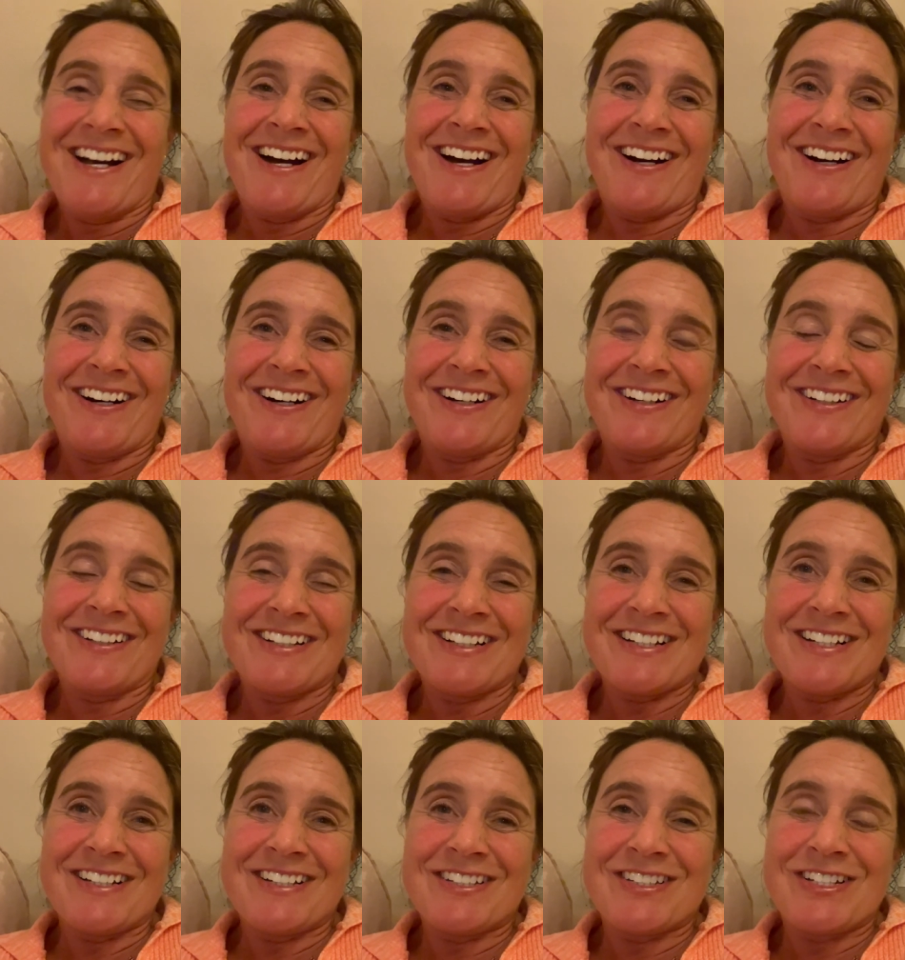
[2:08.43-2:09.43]
Oh,
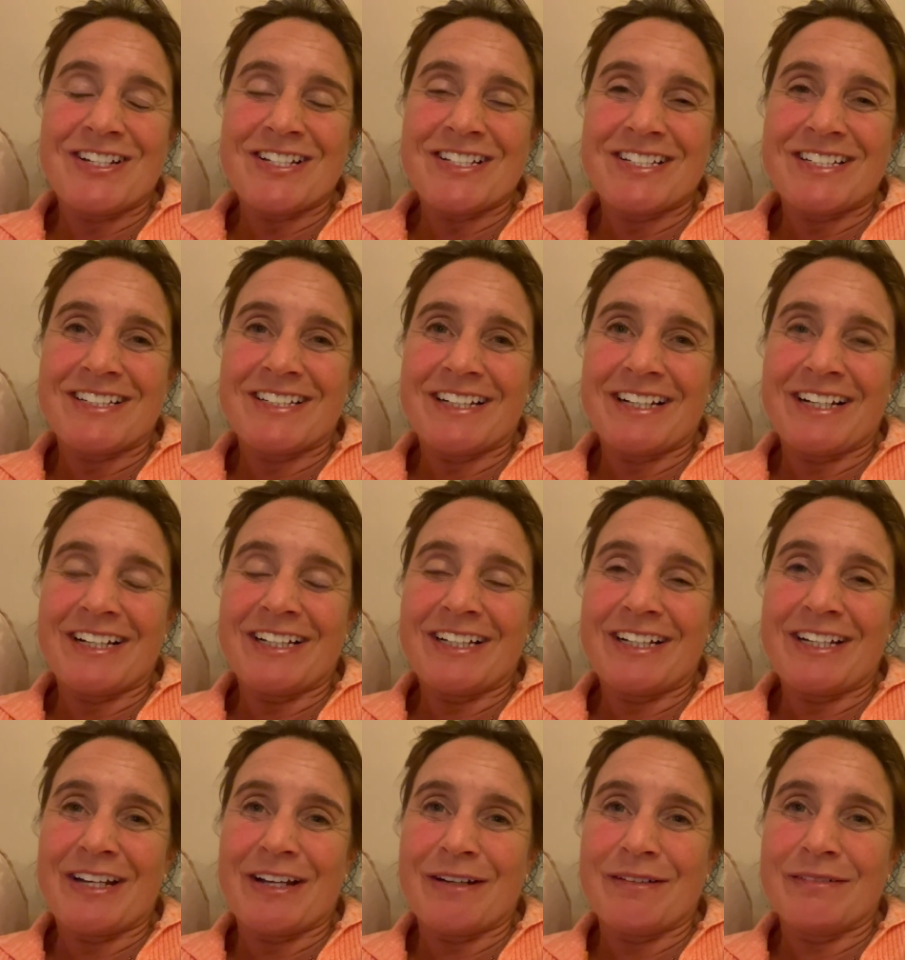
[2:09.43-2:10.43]
it's just,
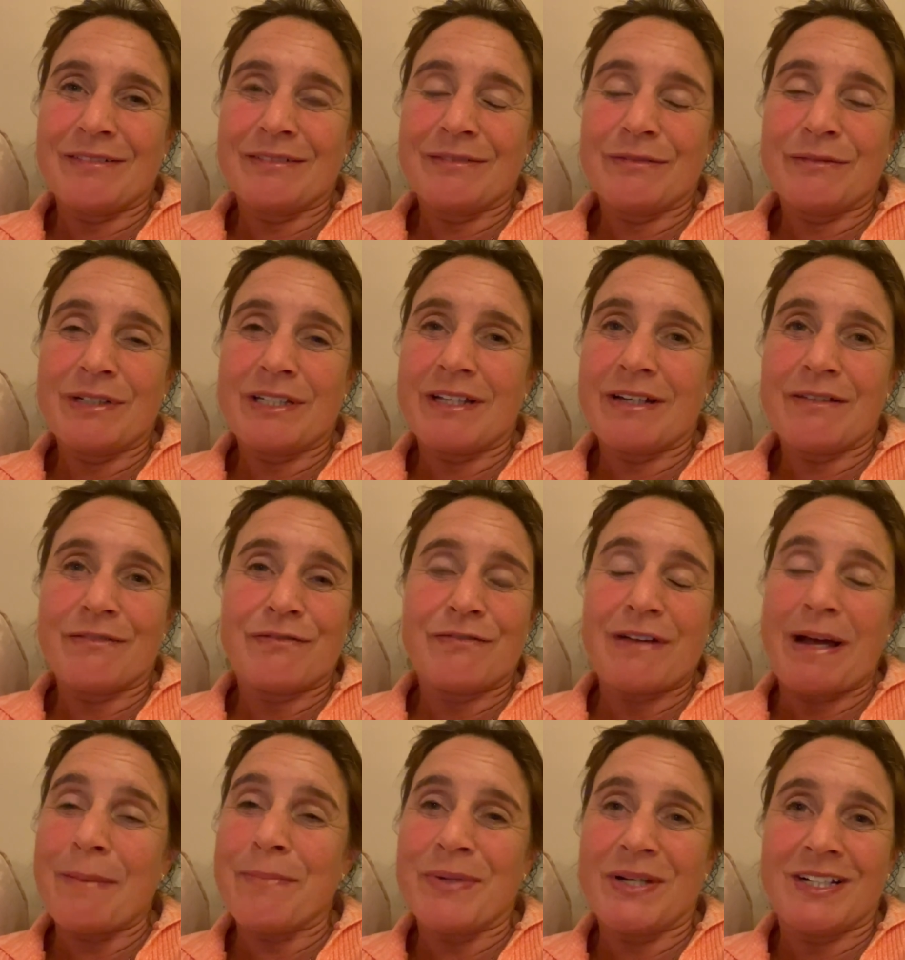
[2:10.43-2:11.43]
you know, with a
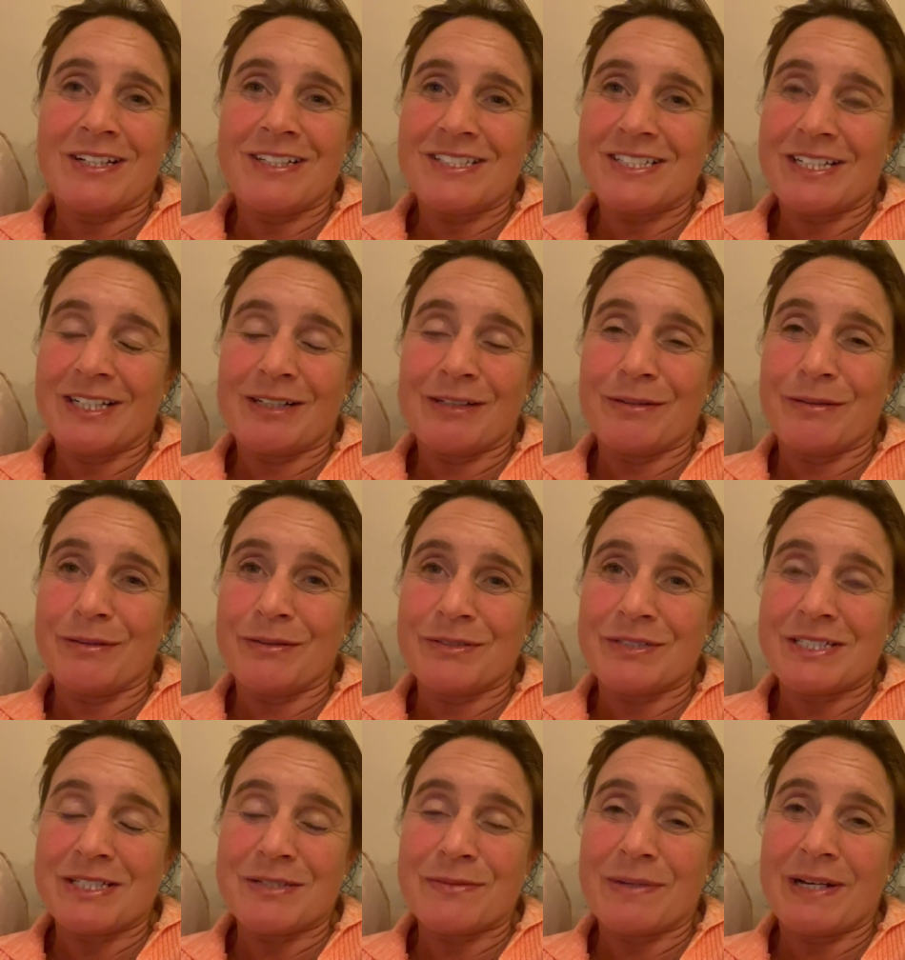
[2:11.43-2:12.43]
fabulous little
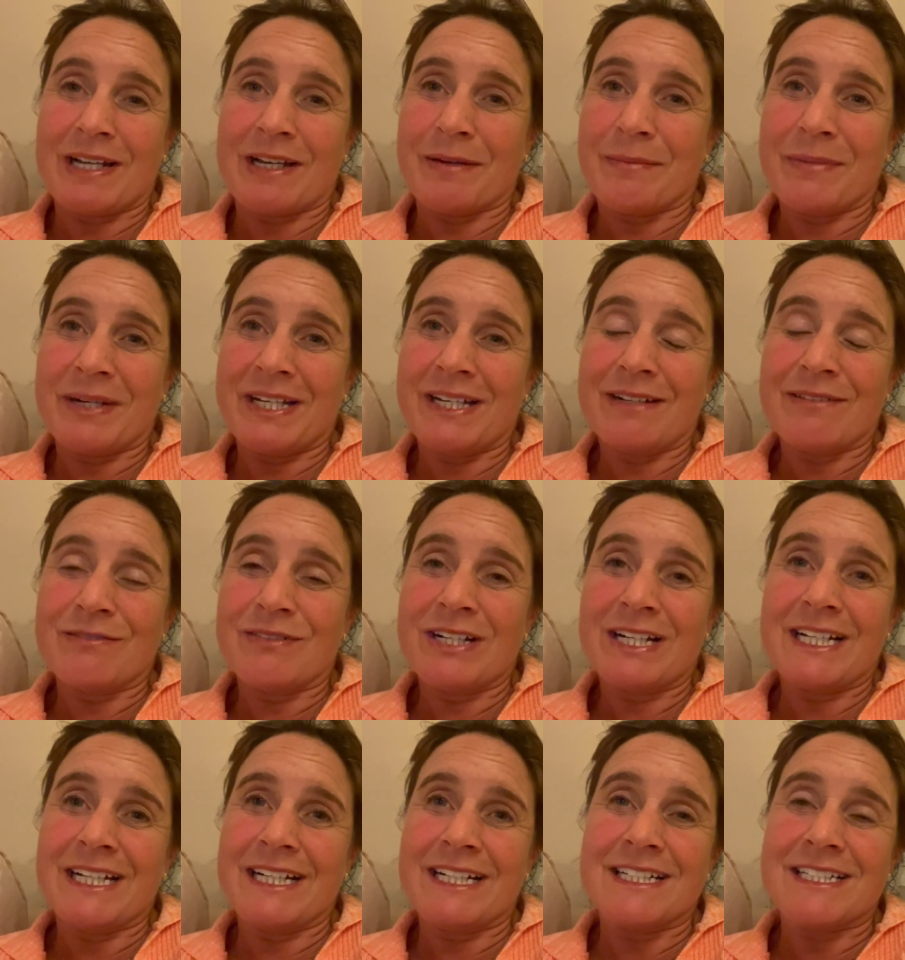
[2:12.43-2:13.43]
horse as well. I mean, it
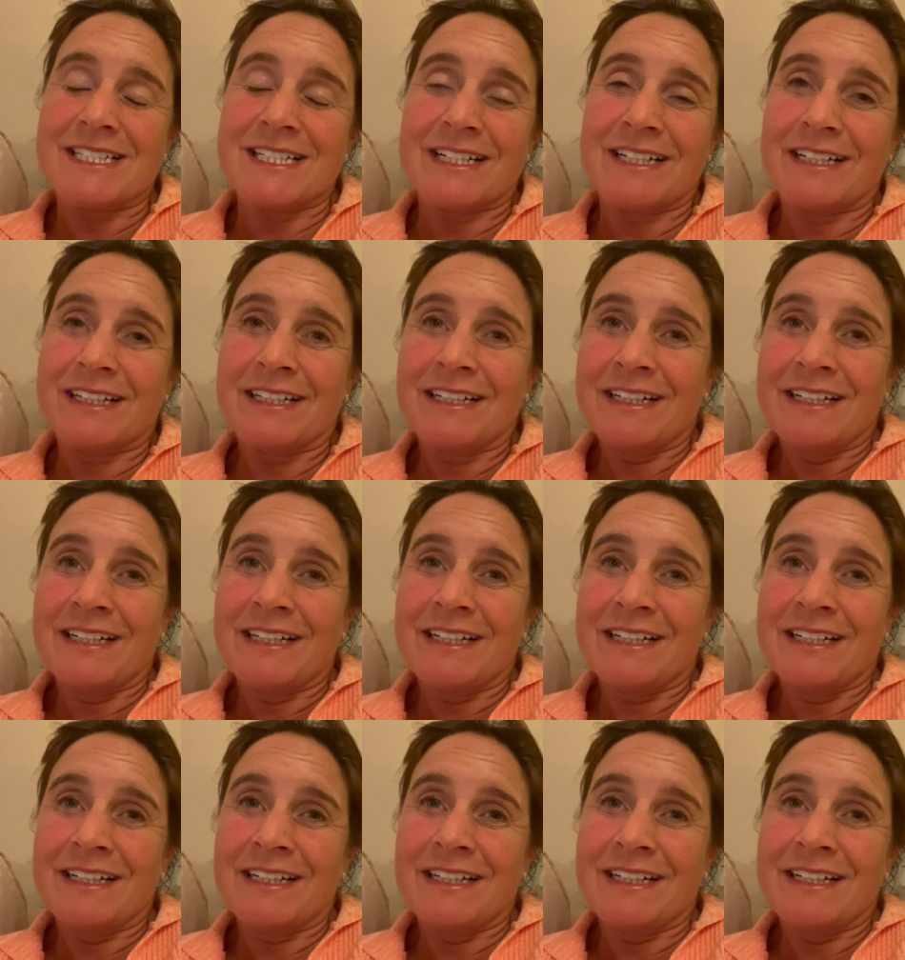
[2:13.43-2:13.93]
really is a